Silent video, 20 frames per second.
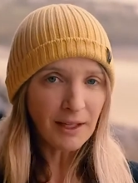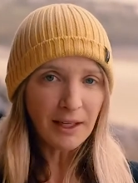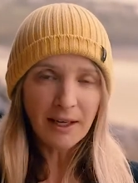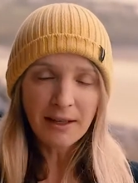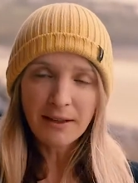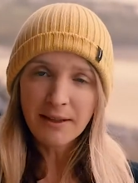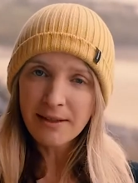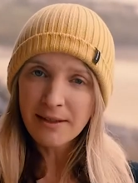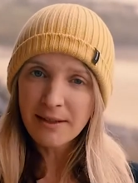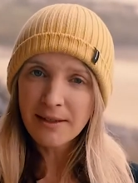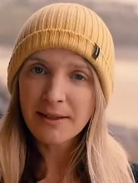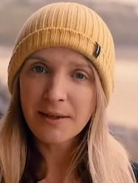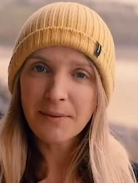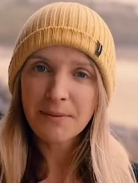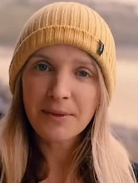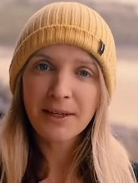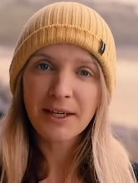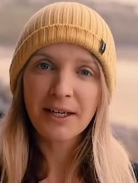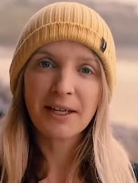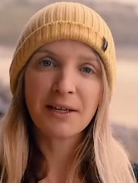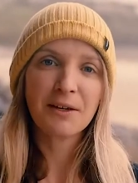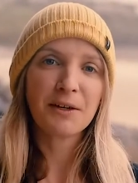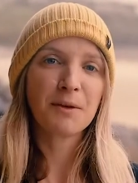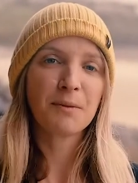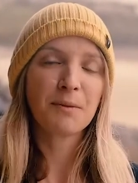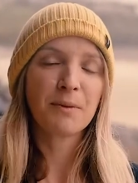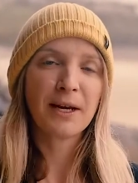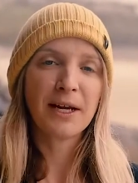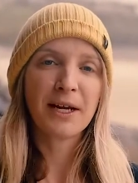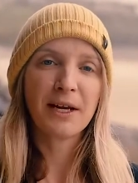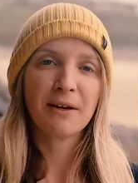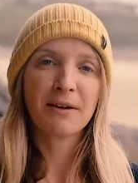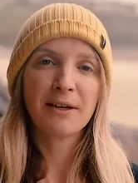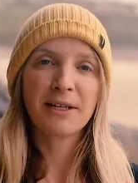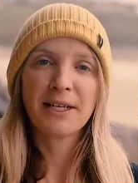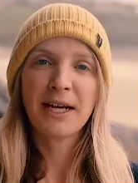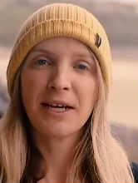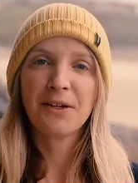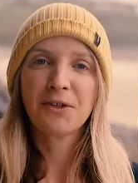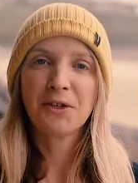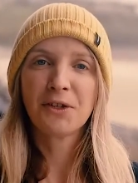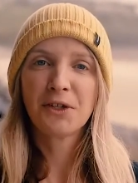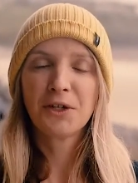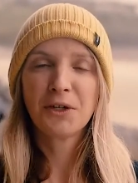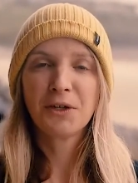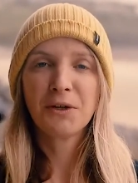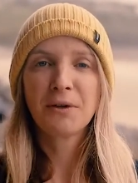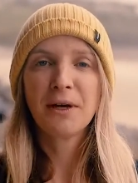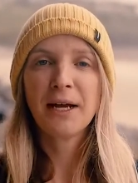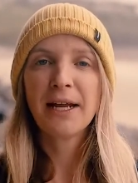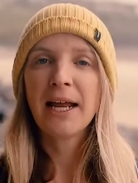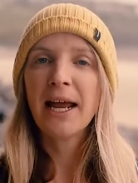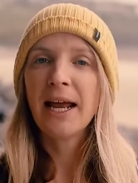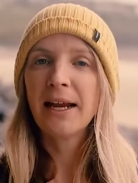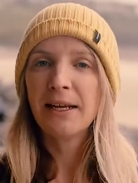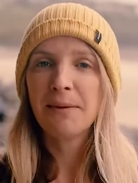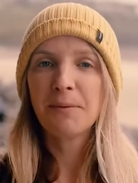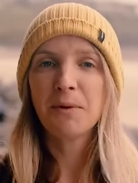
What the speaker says: And this is something you can bring your attention to at any